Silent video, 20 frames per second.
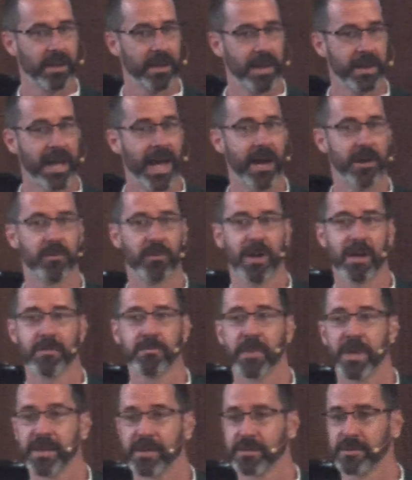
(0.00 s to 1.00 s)
And how do I
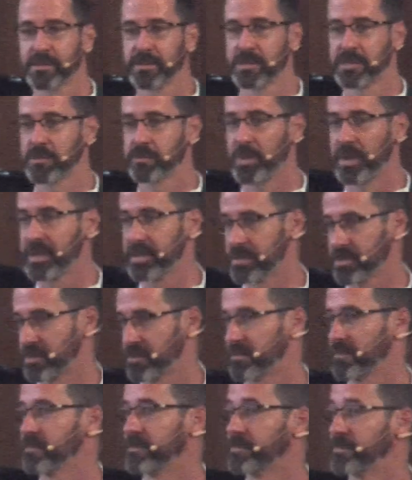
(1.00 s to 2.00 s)
make space
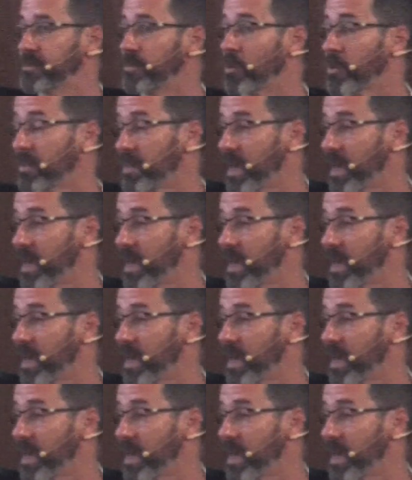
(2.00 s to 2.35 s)
for